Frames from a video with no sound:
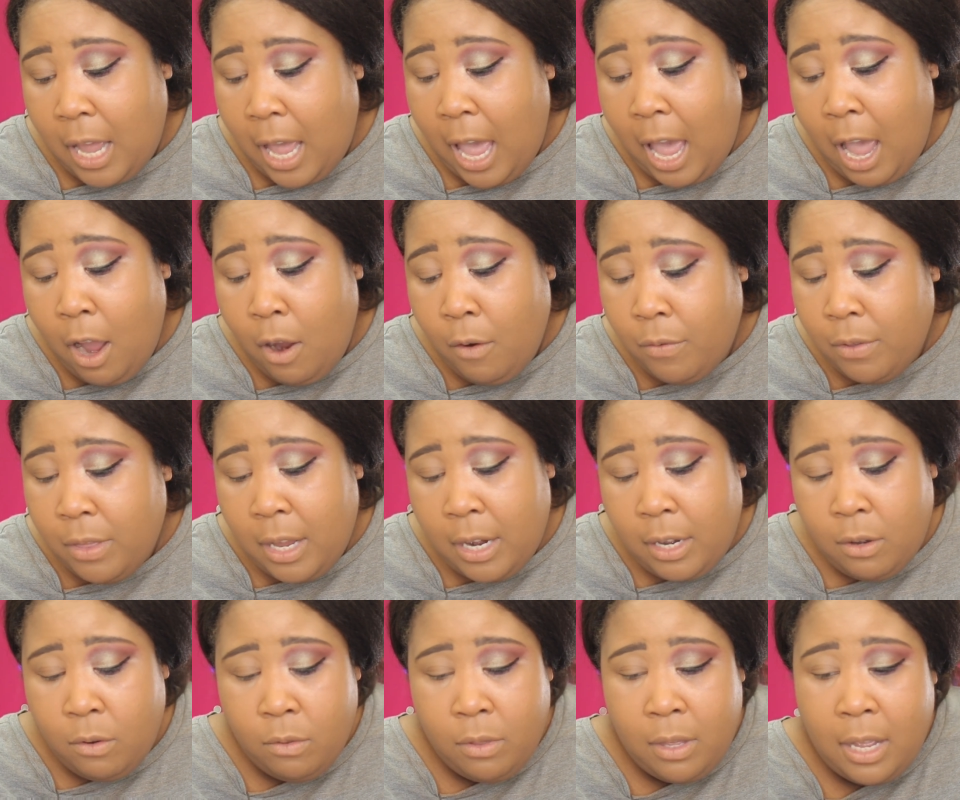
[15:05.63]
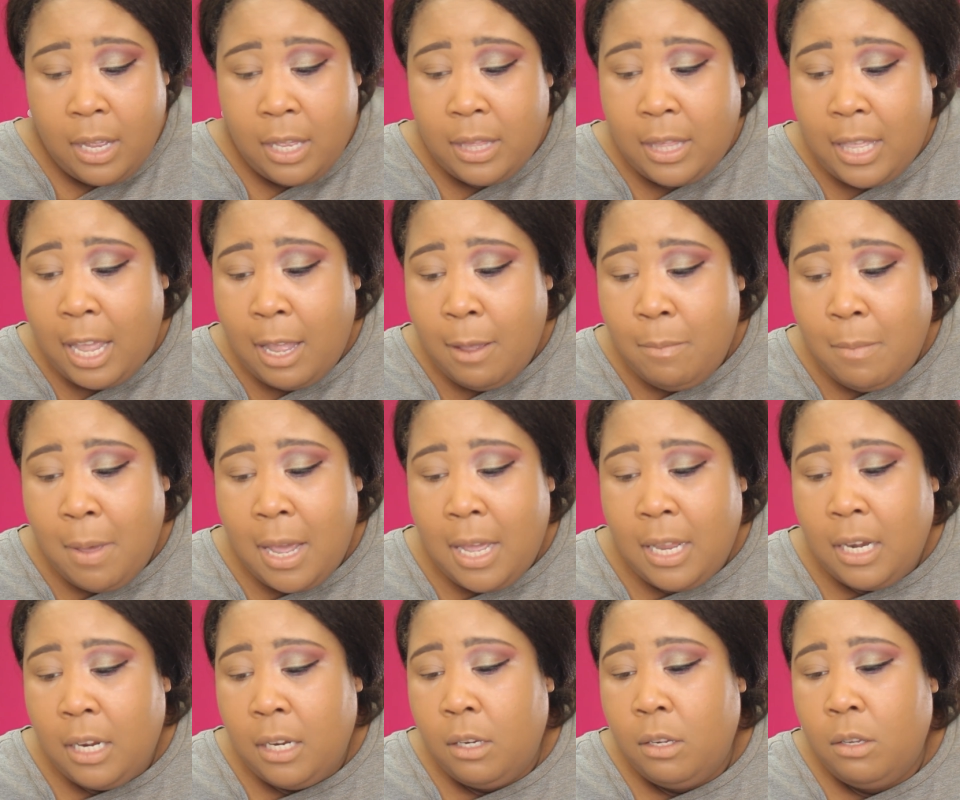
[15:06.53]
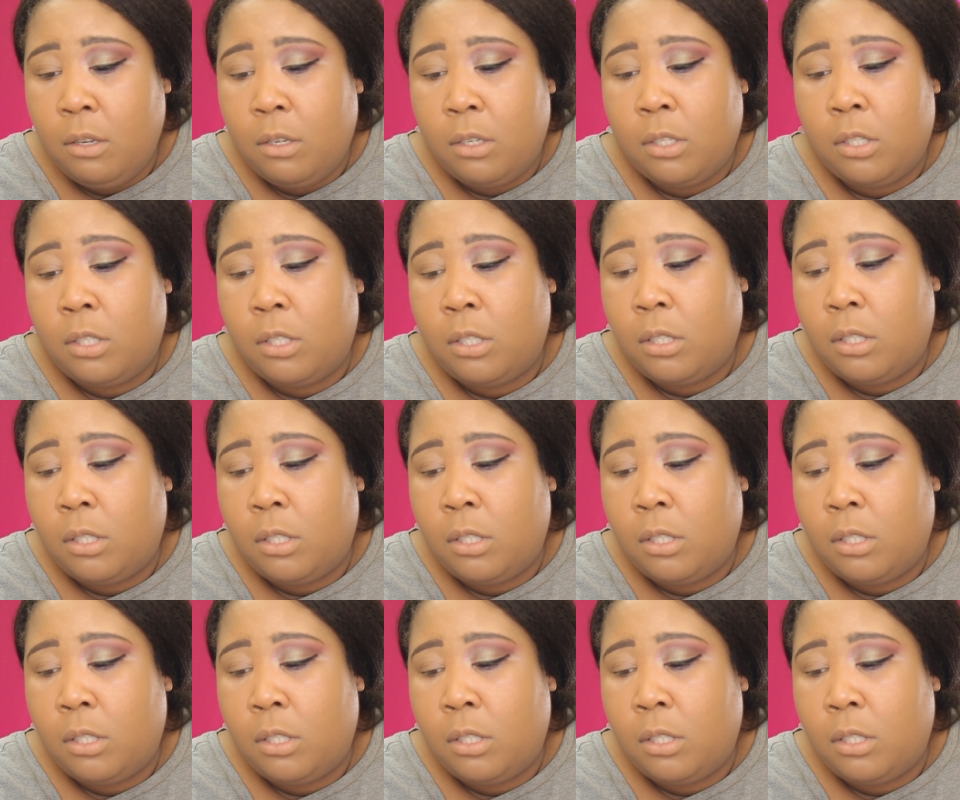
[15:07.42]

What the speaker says: However they do that, they made it look